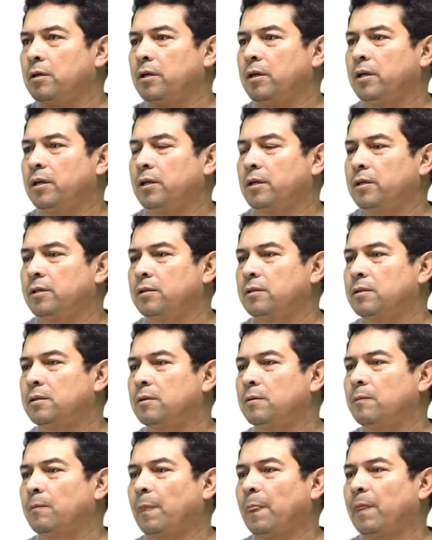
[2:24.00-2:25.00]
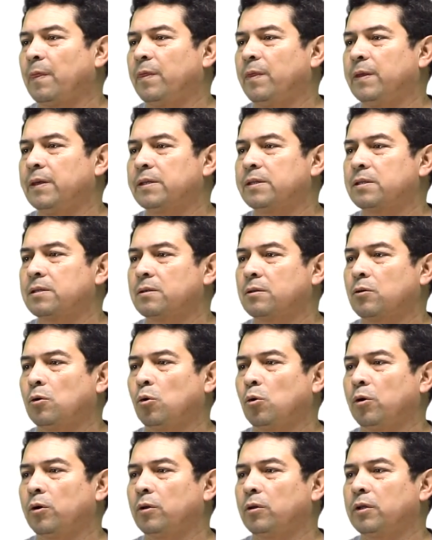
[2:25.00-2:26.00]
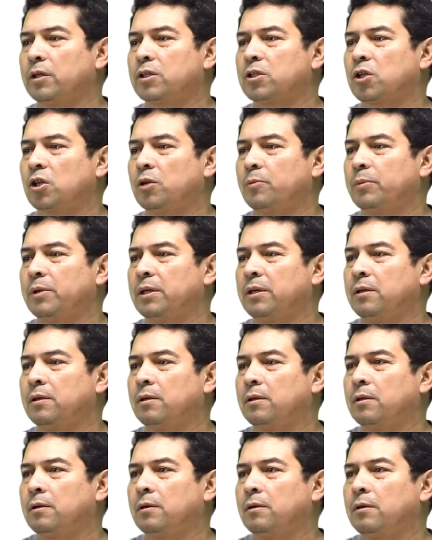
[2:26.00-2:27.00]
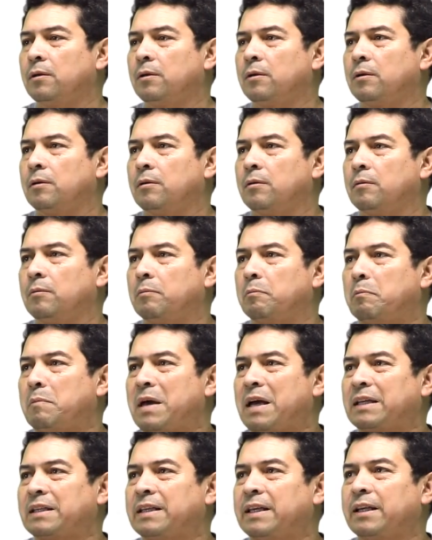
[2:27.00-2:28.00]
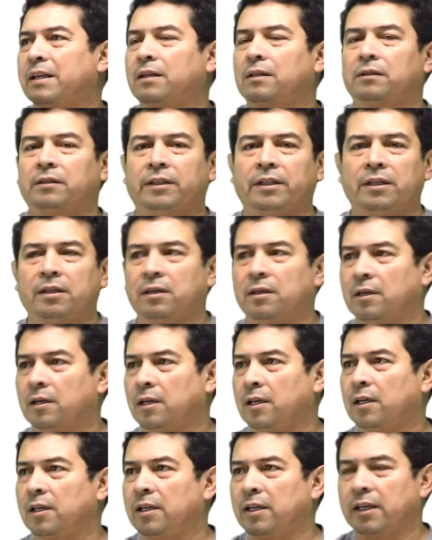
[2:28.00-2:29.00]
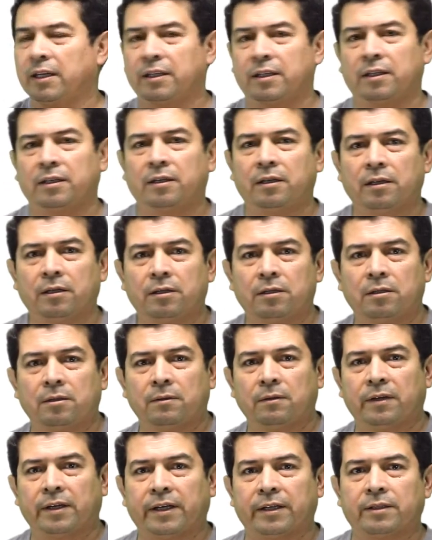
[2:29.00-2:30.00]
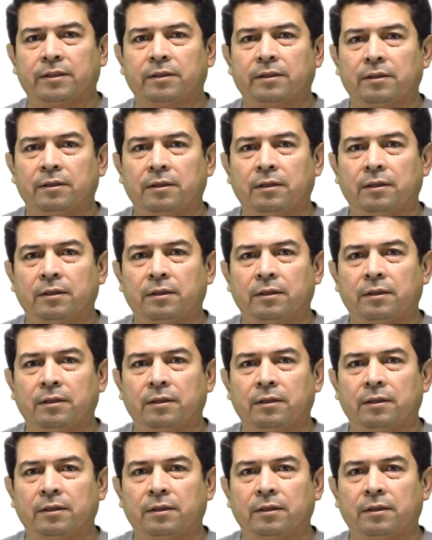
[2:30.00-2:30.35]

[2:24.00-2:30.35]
And this coil is going to be magnetically connected to that.